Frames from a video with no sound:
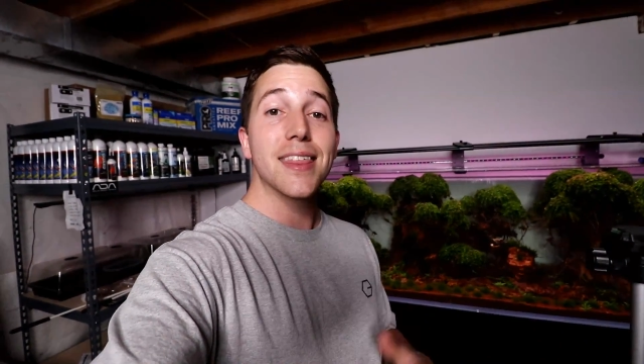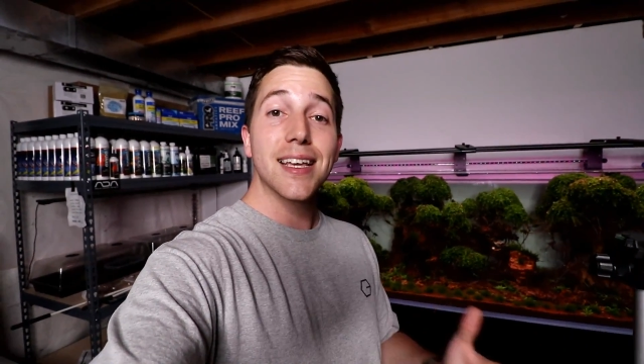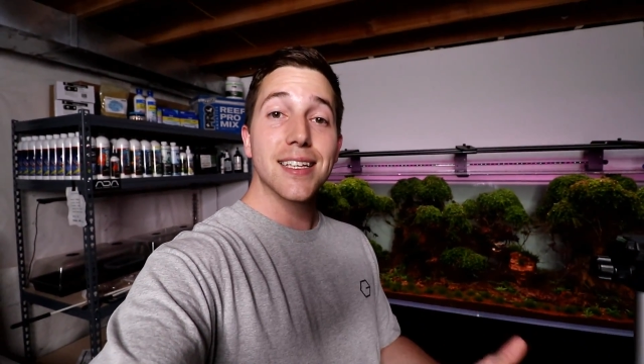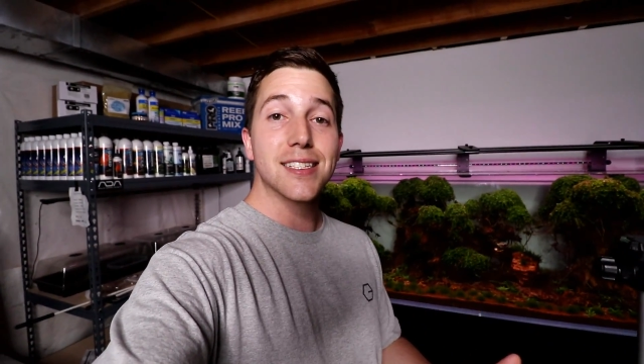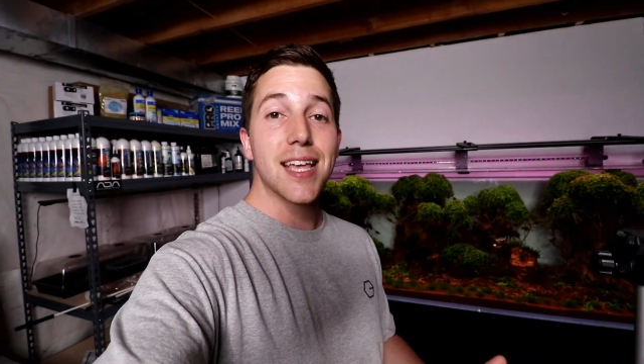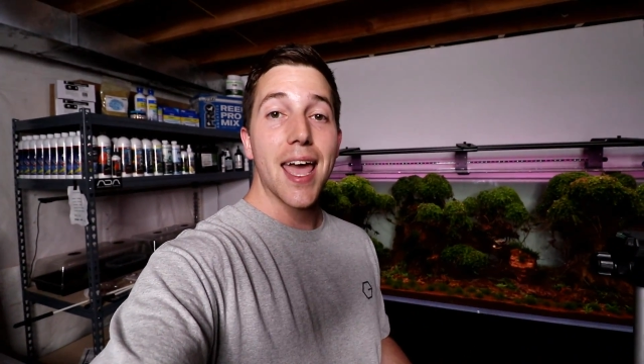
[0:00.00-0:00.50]
I think
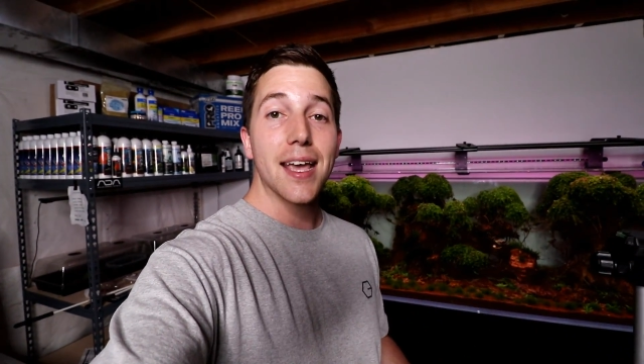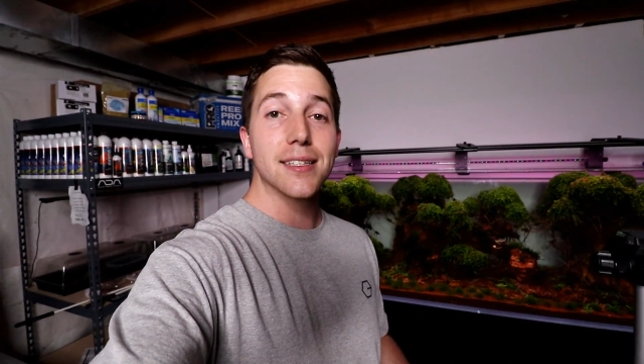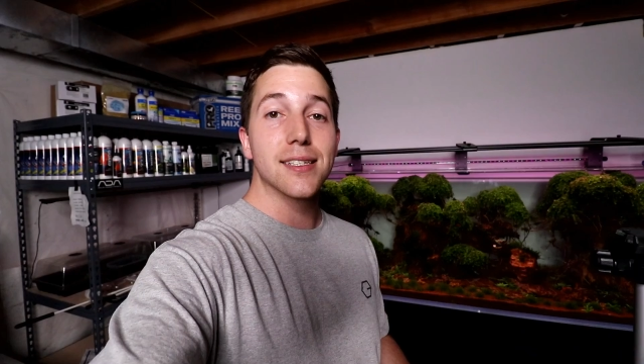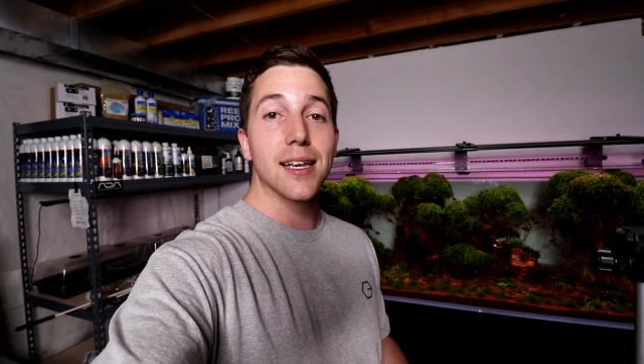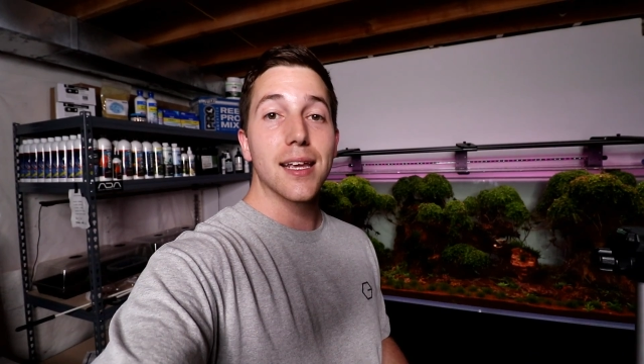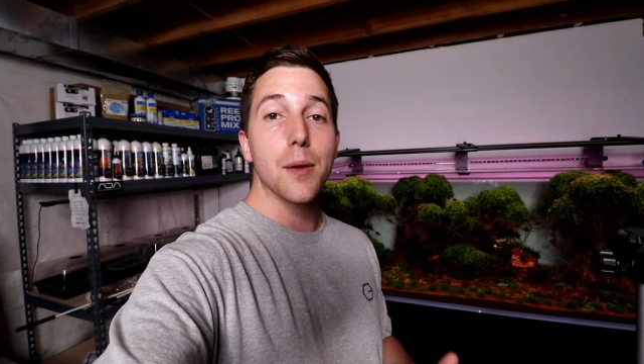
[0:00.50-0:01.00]
his tank
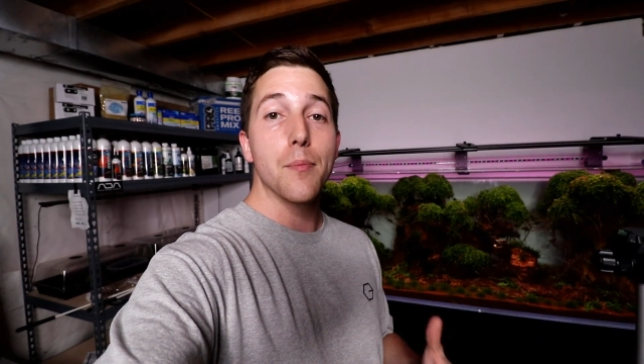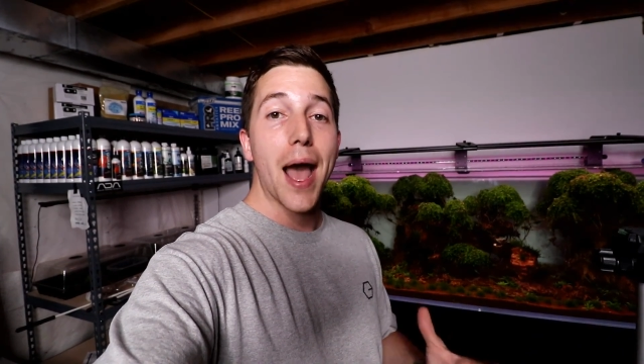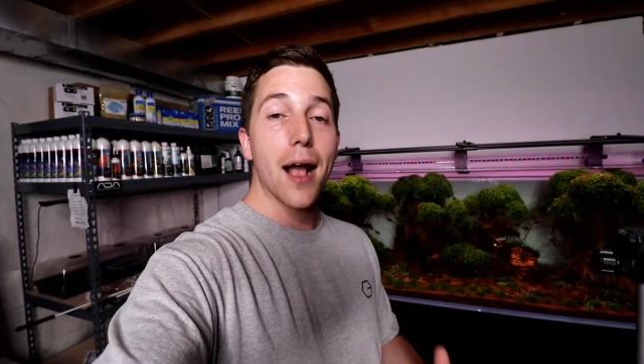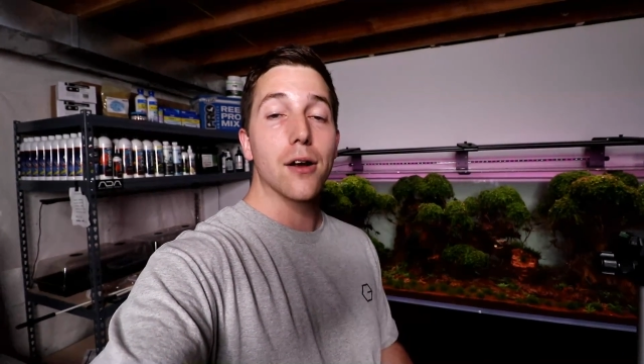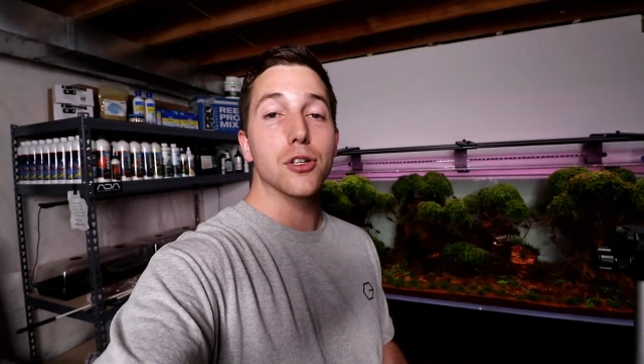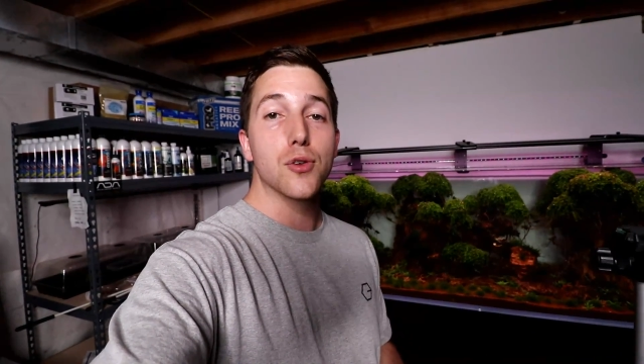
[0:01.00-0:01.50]
is going to get
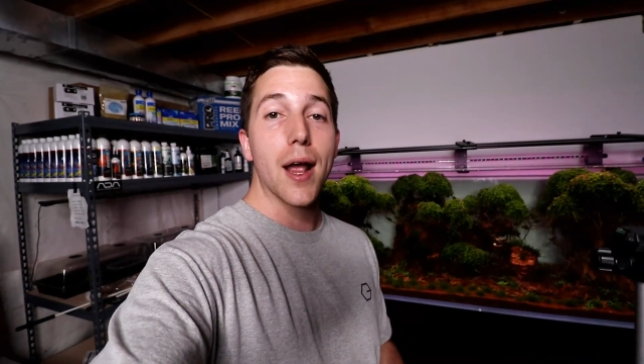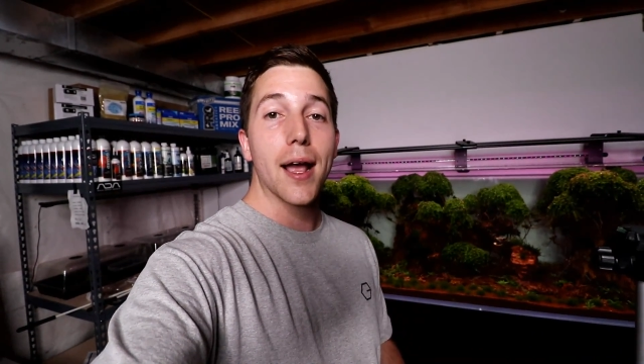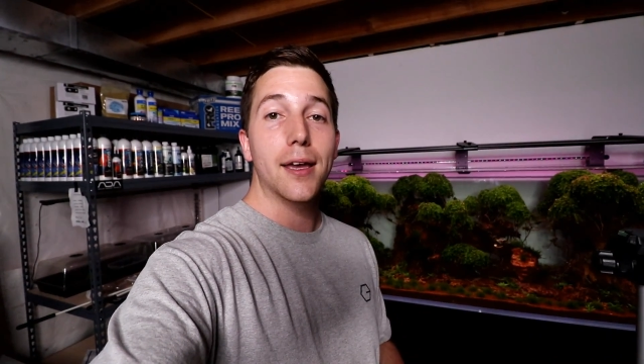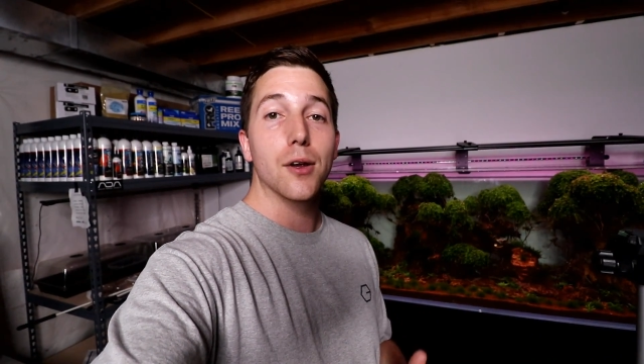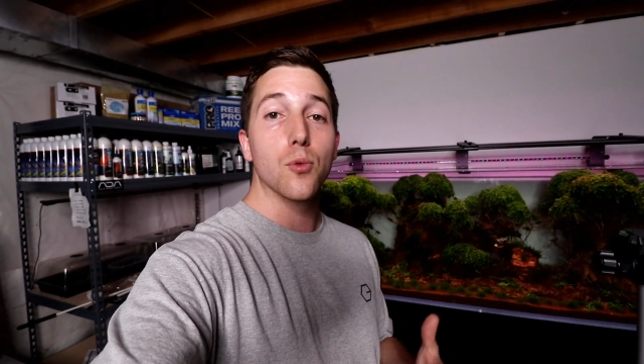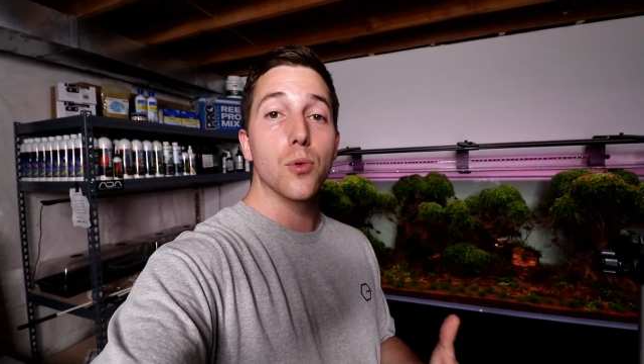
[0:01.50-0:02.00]
back on
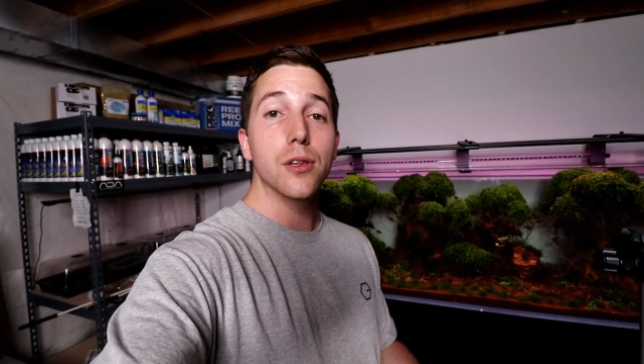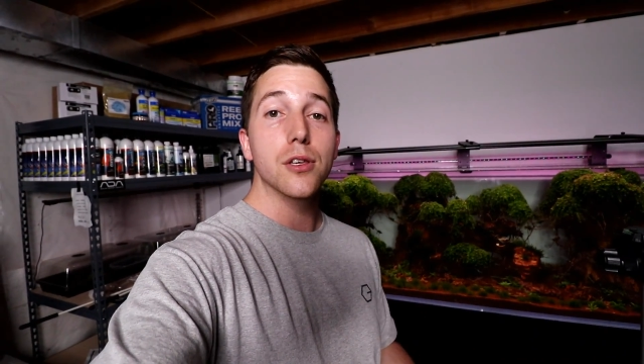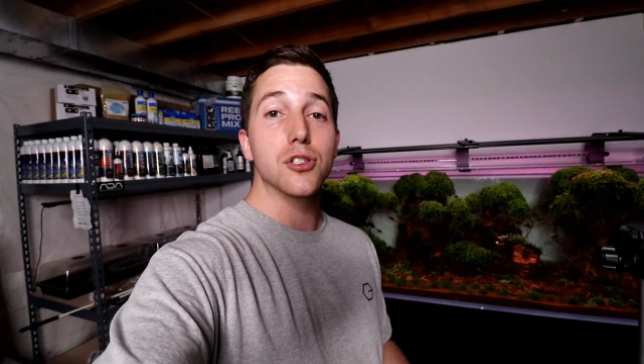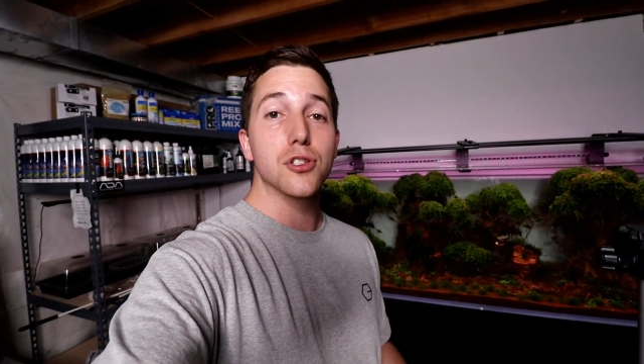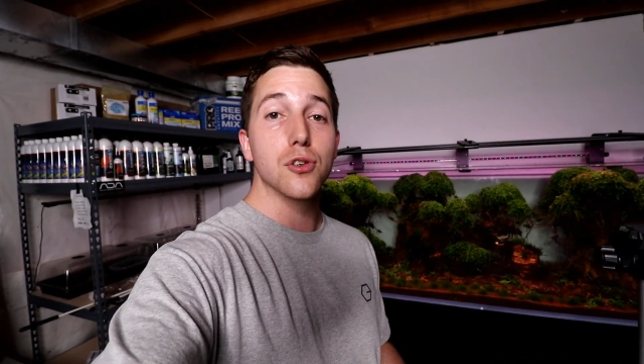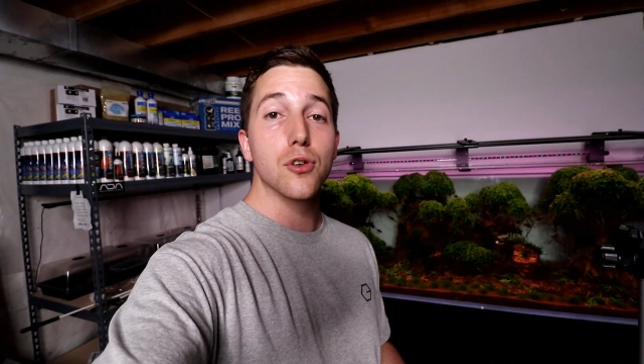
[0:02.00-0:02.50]
track here
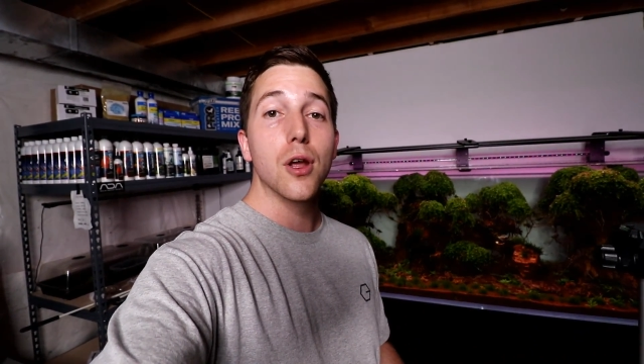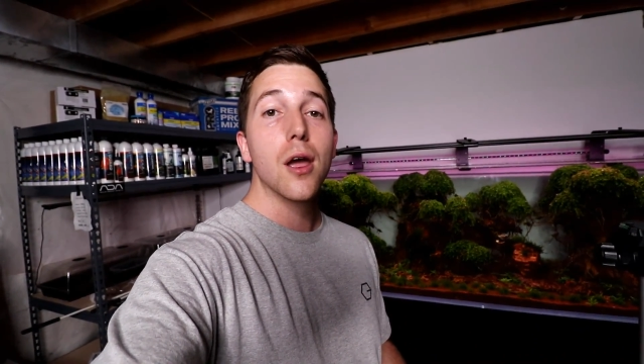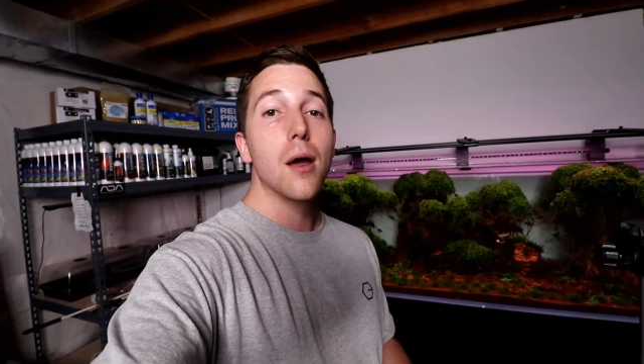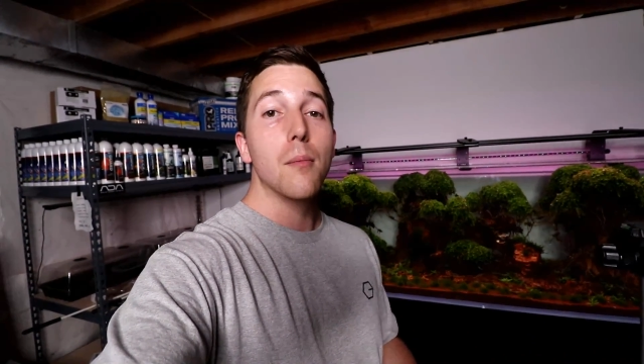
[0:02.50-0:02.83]
really soon.